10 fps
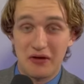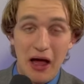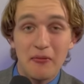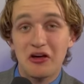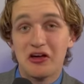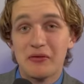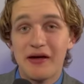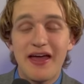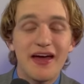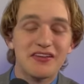I'm going to cook
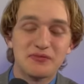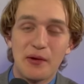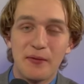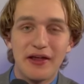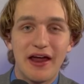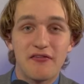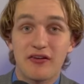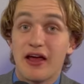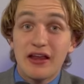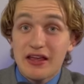my eggs, but
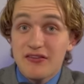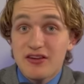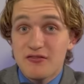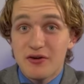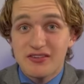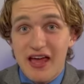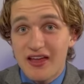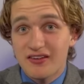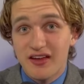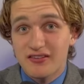whatever. And even if you want to
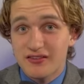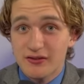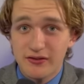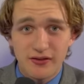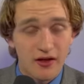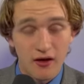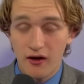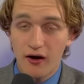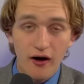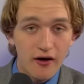tan your testicles,
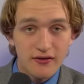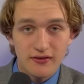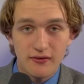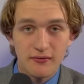awesome.